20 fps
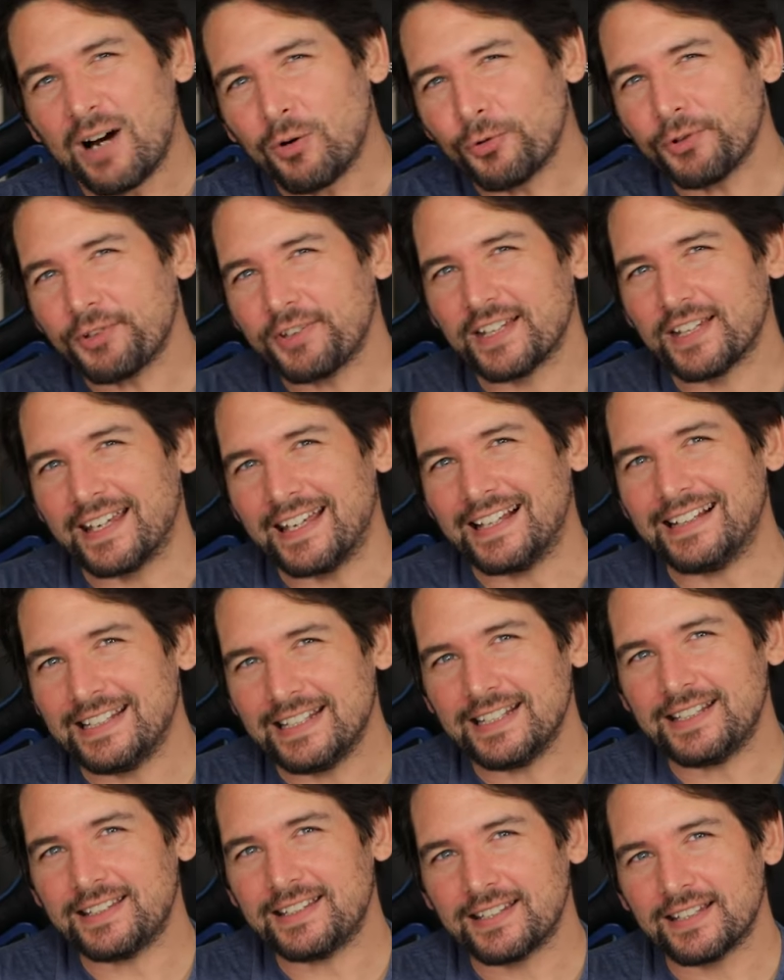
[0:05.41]
Aorus
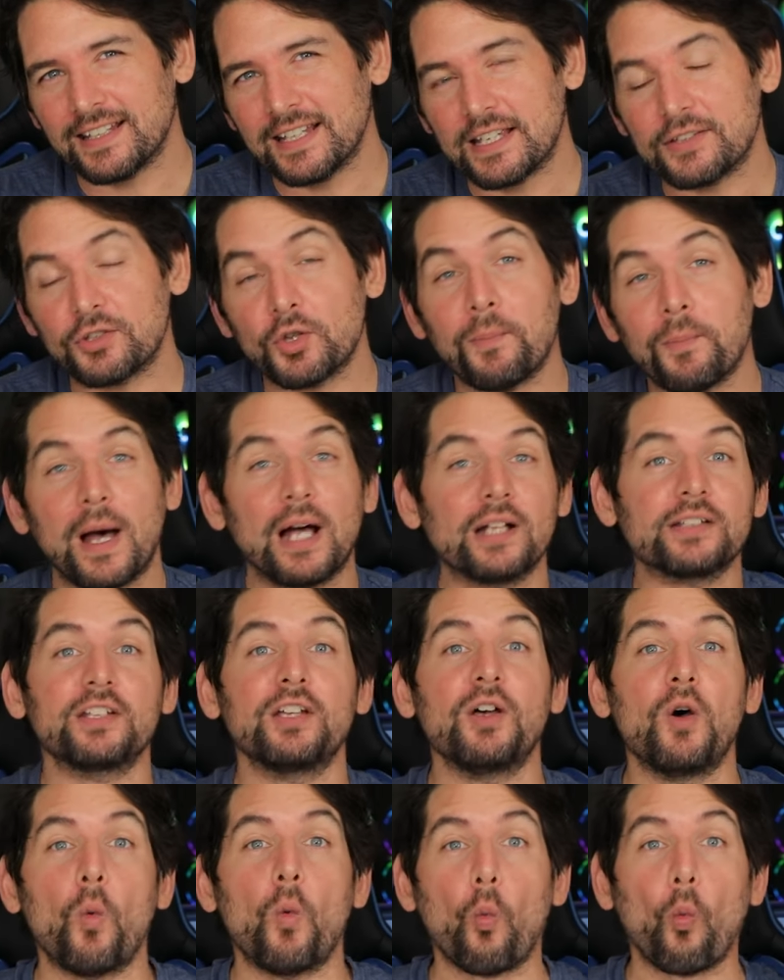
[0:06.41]
Elite is
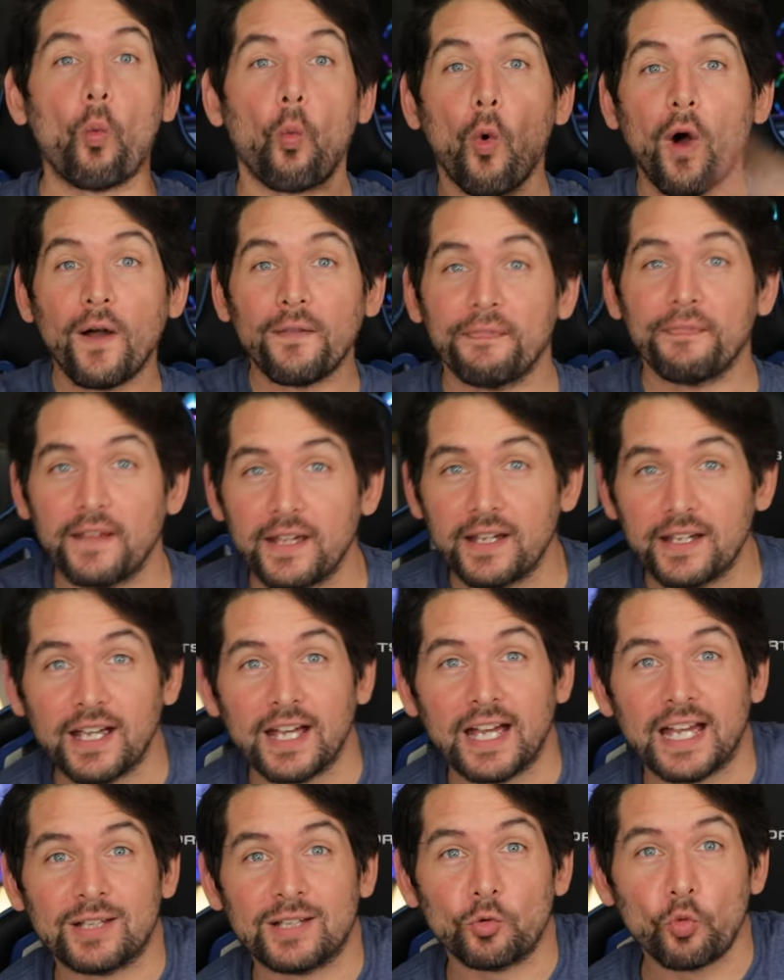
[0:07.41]
about one thing
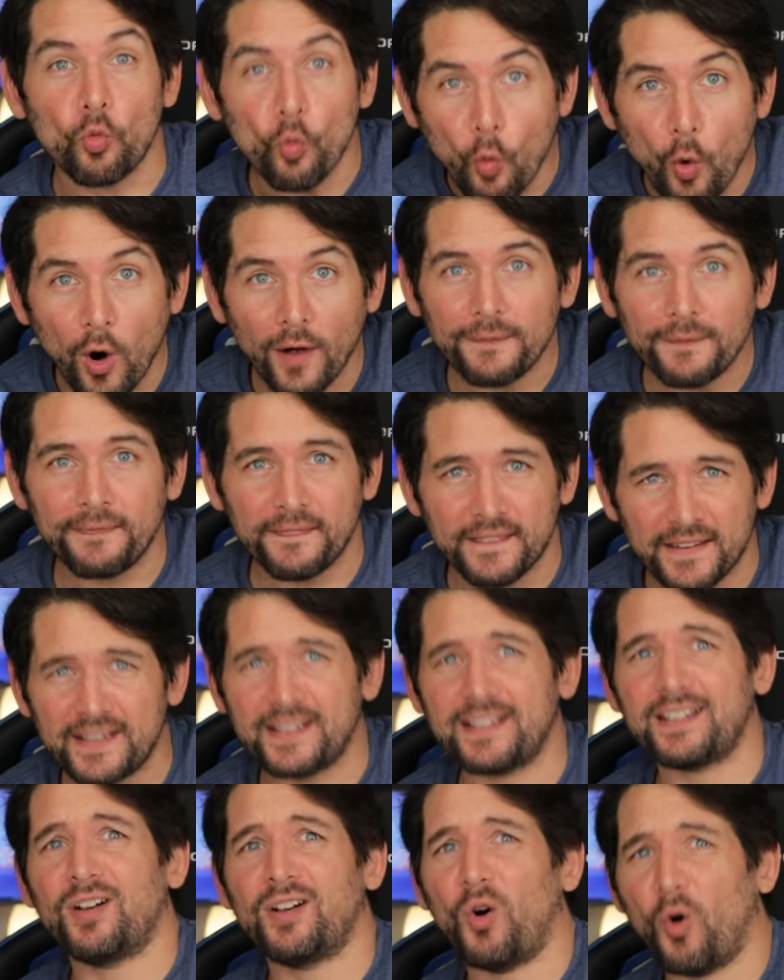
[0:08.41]
and one
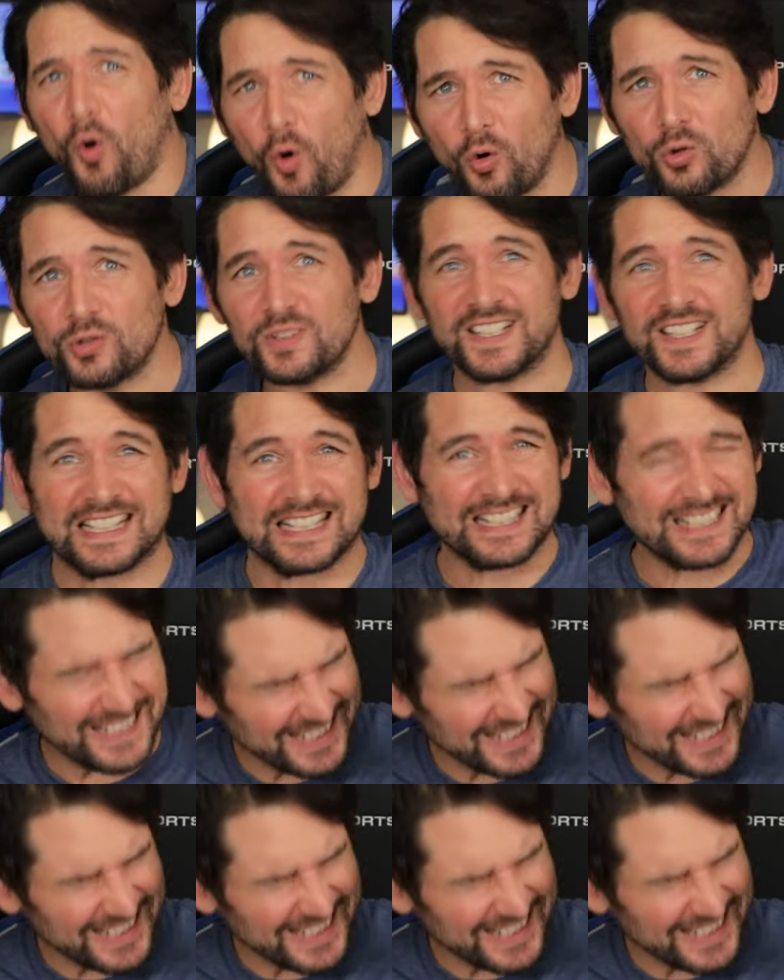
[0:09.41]
thing only.